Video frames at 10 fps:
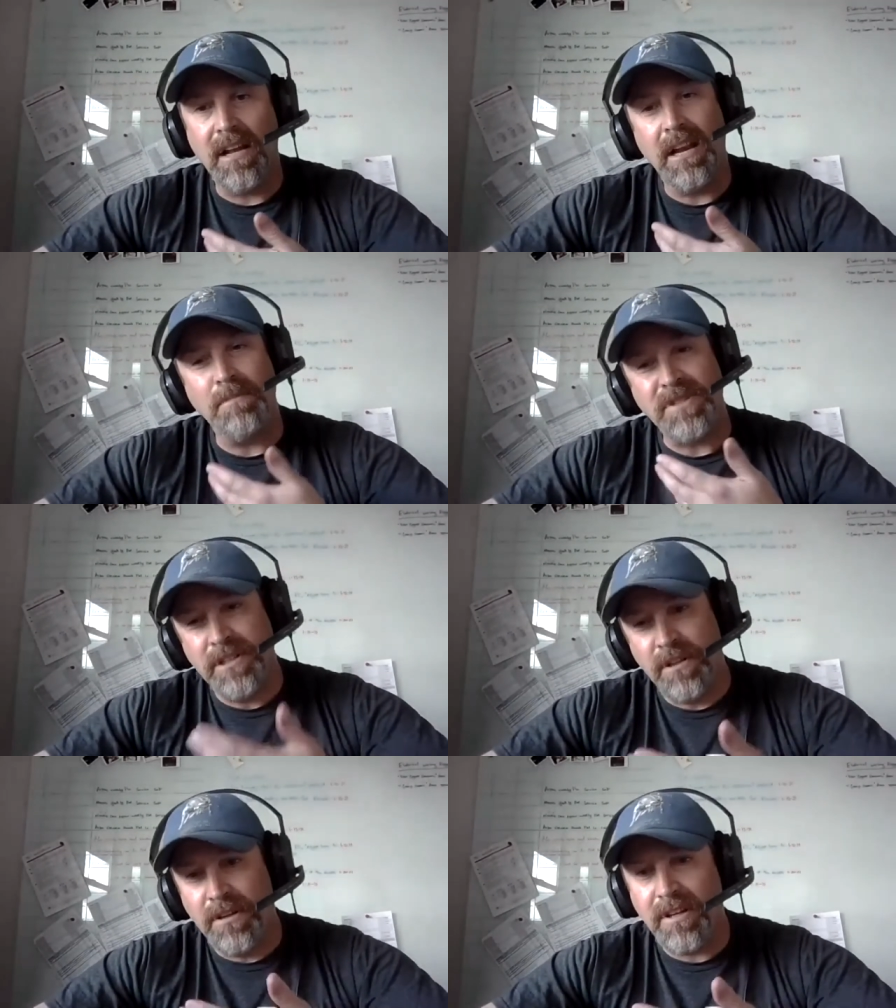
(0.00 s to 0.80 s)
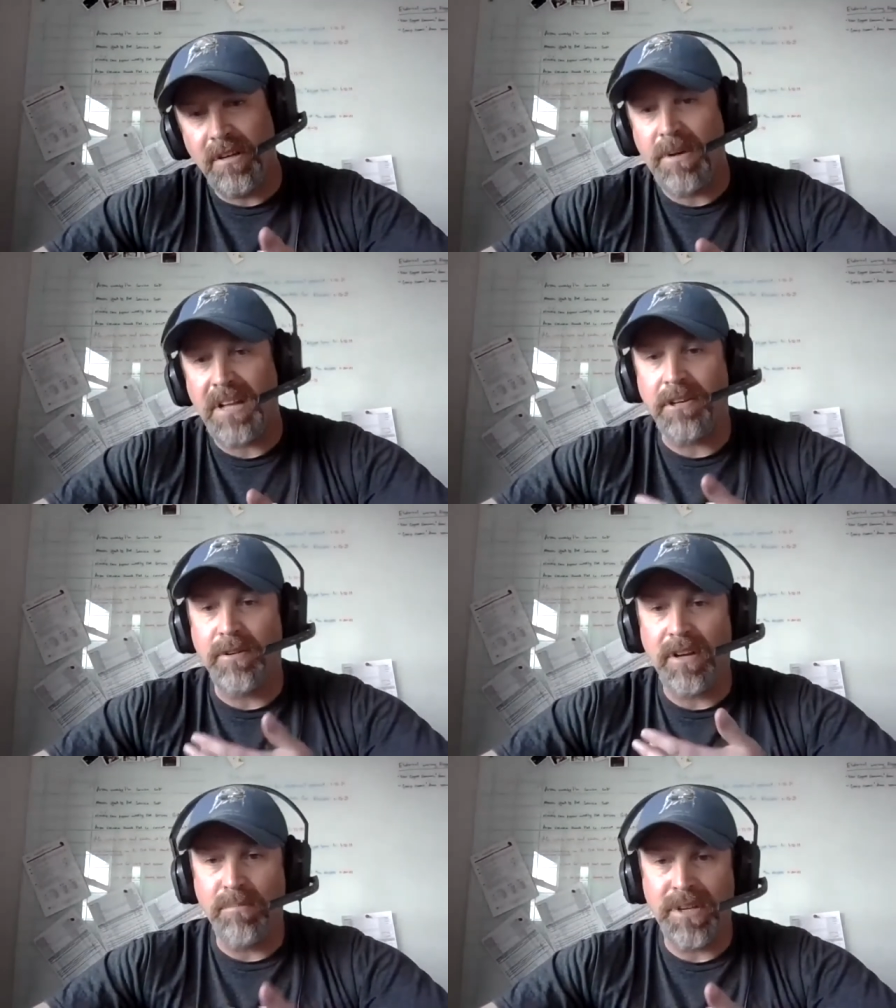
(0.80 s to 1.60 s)
And I'm still learning about the
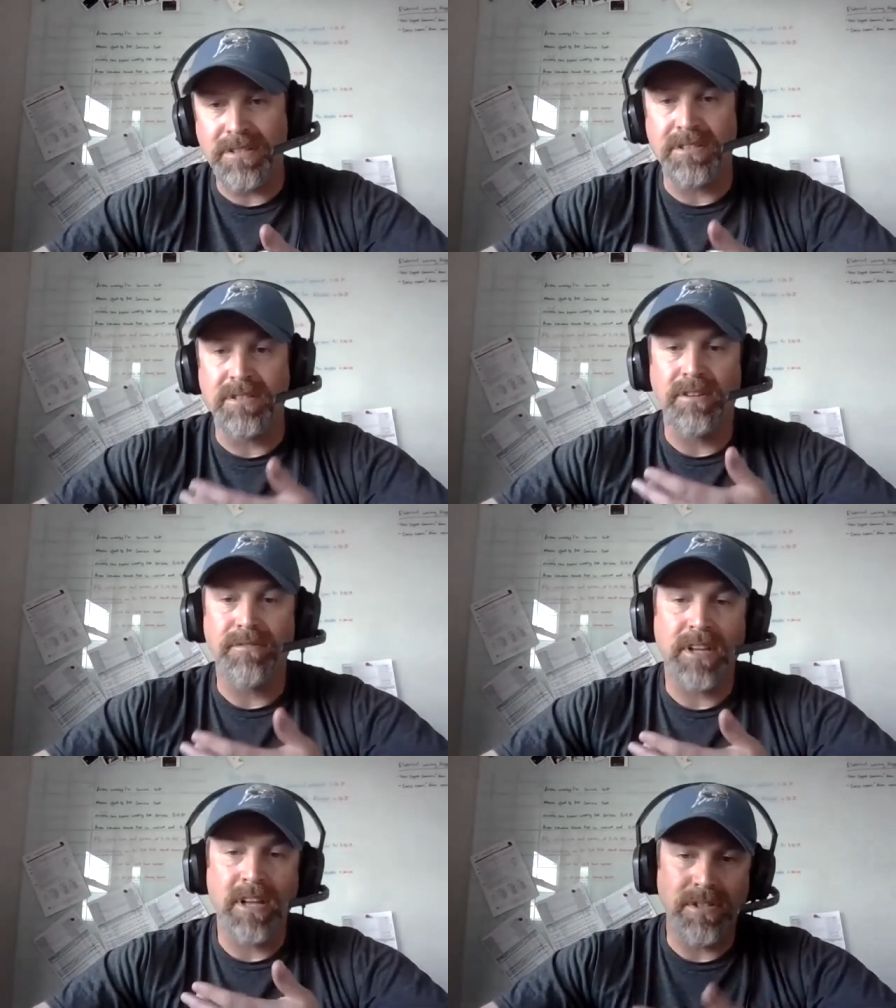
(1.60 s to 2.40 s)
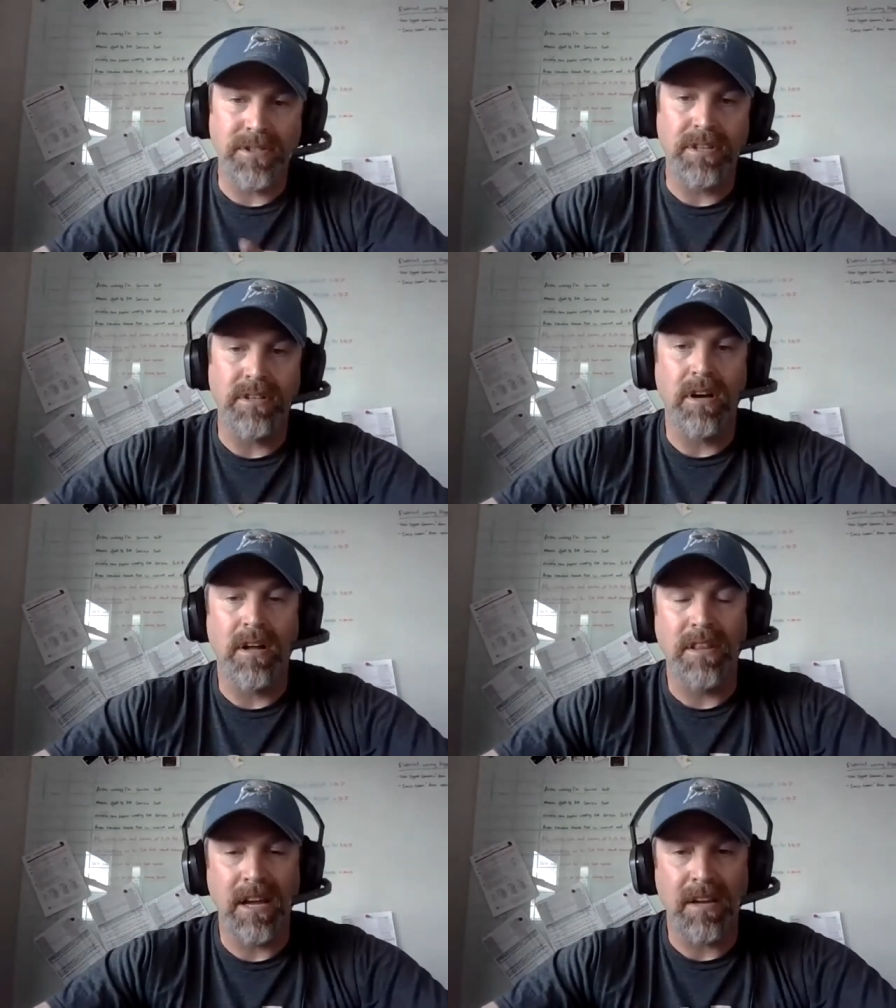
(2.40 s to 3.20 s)
green business certification
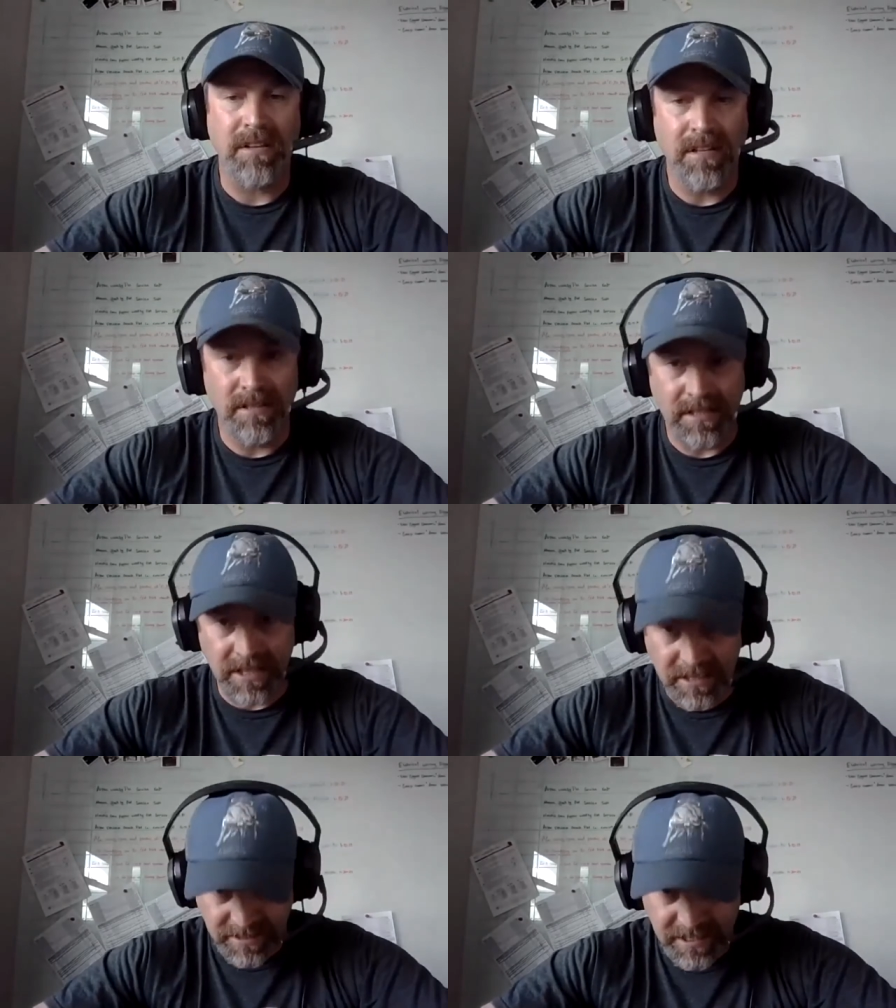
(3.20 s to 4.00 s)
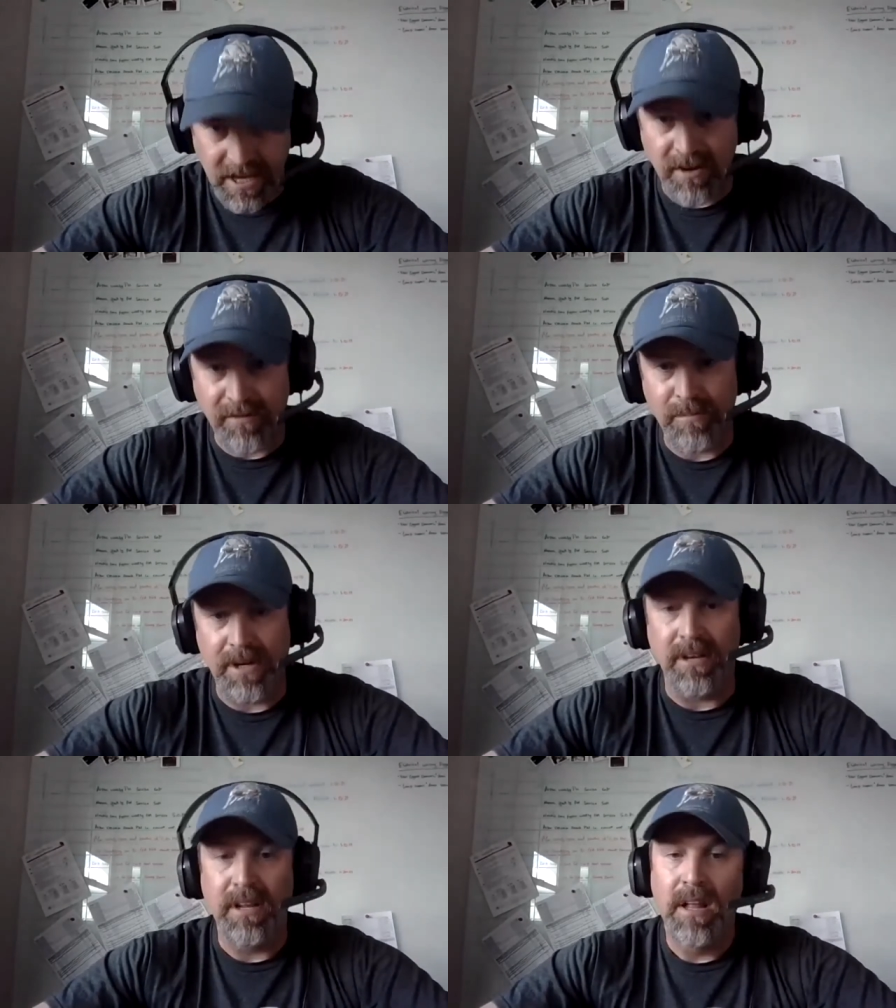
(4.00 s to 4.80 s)
on that itself, but